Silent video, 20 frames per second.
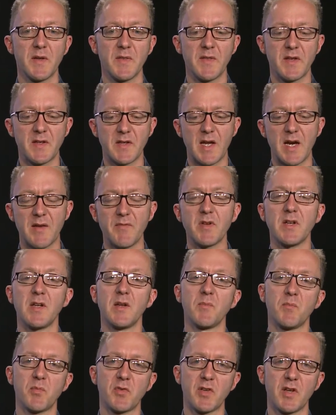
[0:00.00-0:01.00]
that Darwin
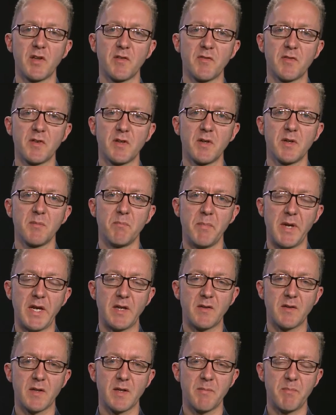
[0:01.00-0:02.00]
himself
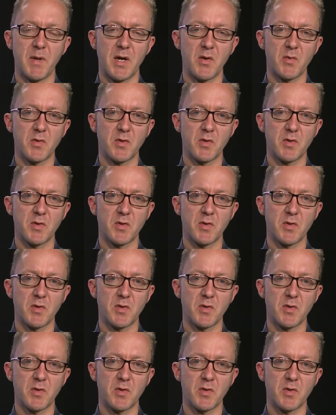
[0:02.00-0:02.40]
made about